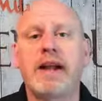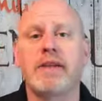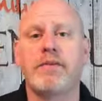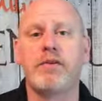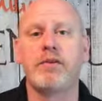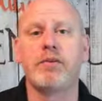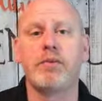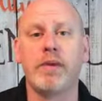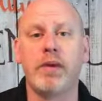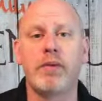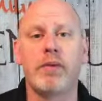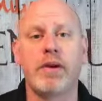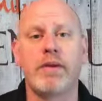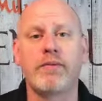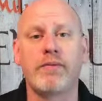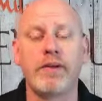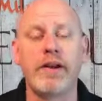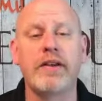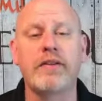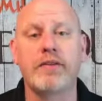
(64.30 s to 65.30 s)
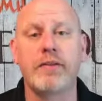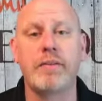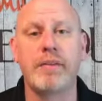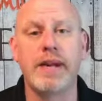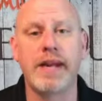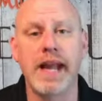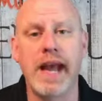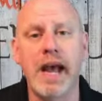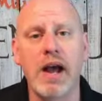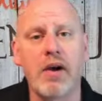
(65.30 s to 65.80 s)
if you really want to freak
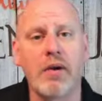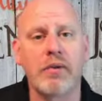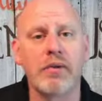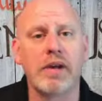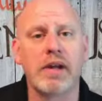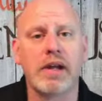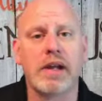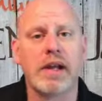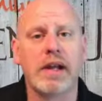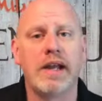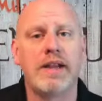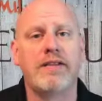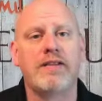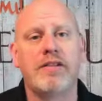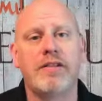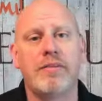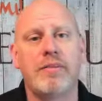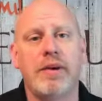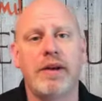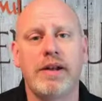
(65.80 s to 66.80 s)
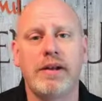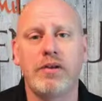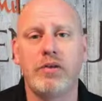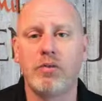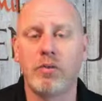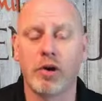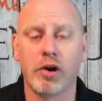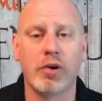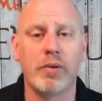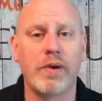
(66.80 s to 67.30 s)
somebody out and someone you
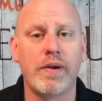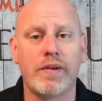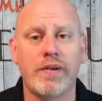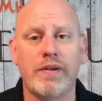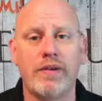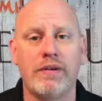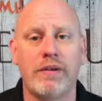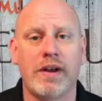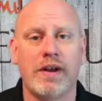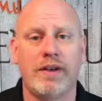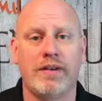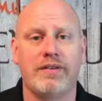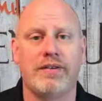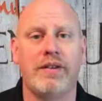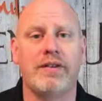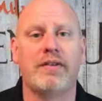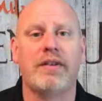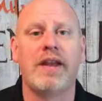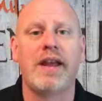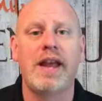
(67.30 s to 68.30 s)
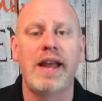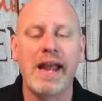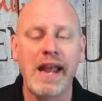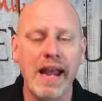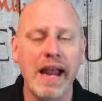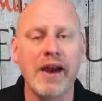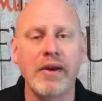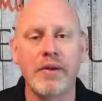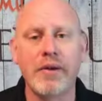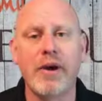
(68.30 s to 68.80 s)
work with says, hey,
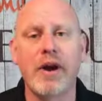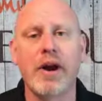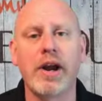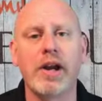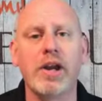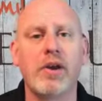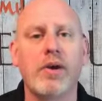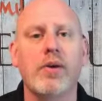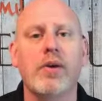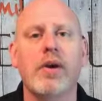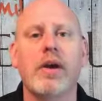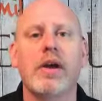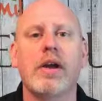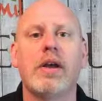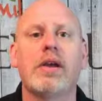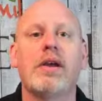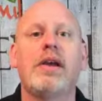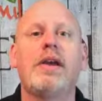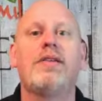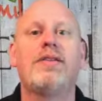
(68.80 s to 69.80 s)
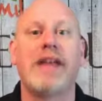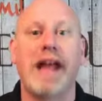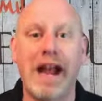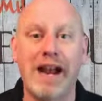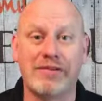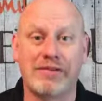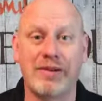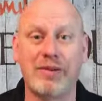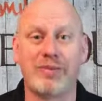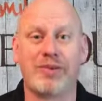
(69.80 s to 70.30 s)
how are you? Is to
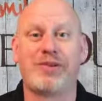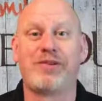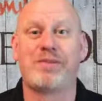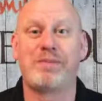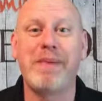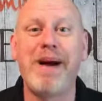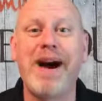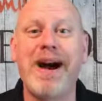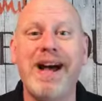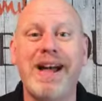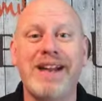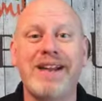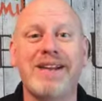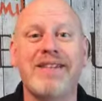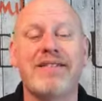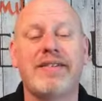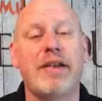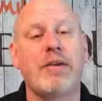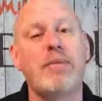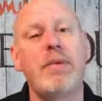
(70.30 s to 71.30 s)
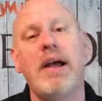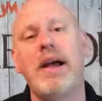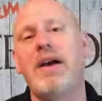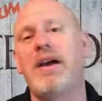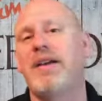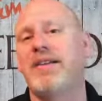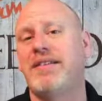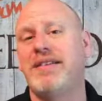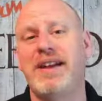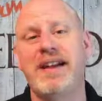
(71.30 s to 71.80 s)
actually respond and say, well,
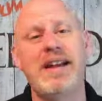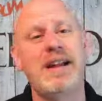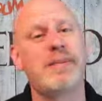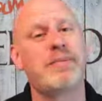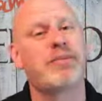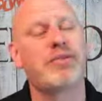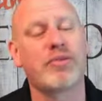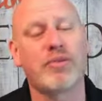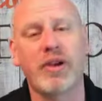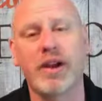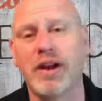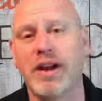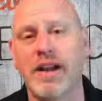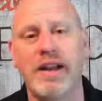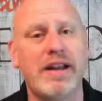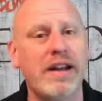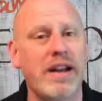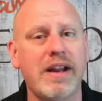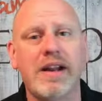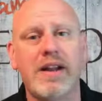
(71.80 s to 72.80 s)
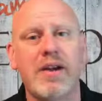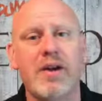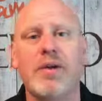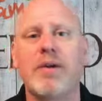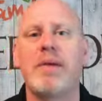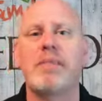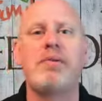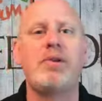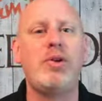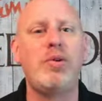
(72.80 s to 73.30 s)
I'll tell you, I'm struggling to,
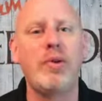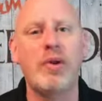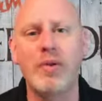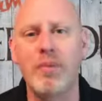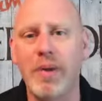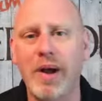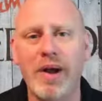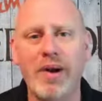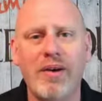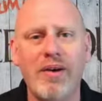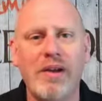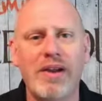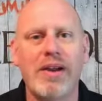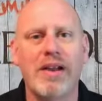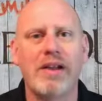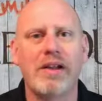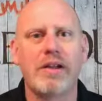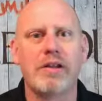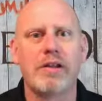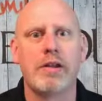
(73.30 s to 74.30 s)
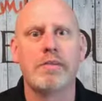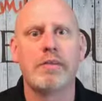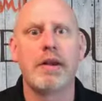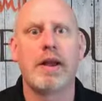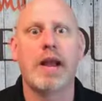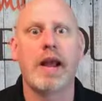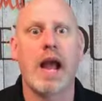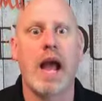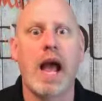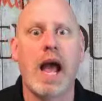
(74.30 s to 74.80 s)
or I'm doing well. They'd be
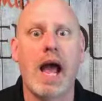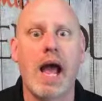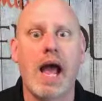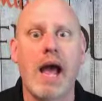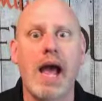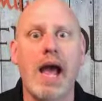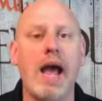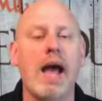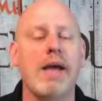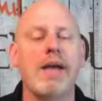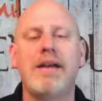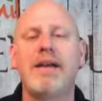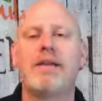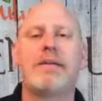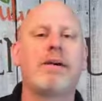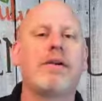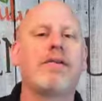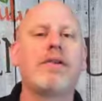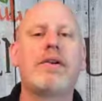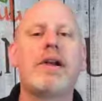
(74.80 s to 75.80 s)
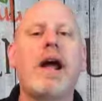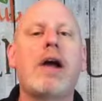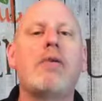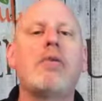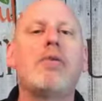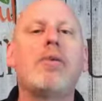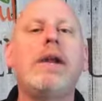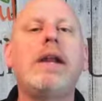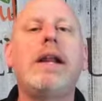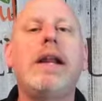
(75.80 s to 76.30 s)
like, because they're
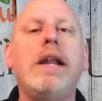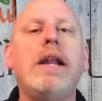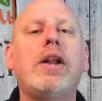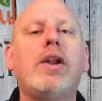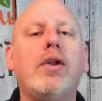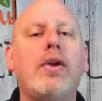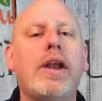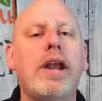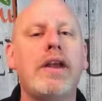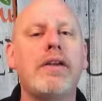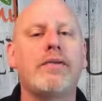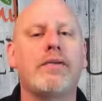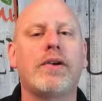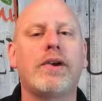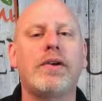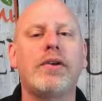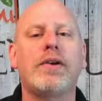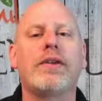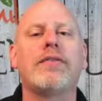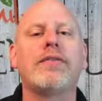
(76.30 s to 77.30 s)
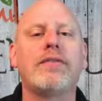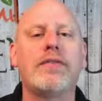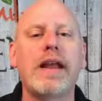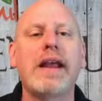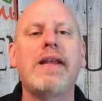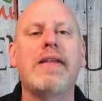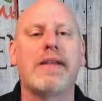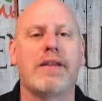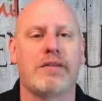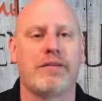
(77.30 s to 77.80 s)
not really looking for you to
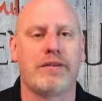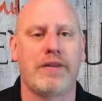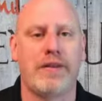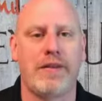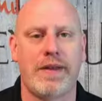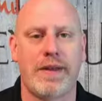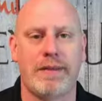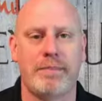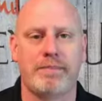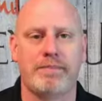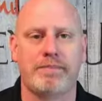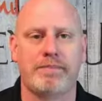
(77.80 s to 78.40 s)
say this to them.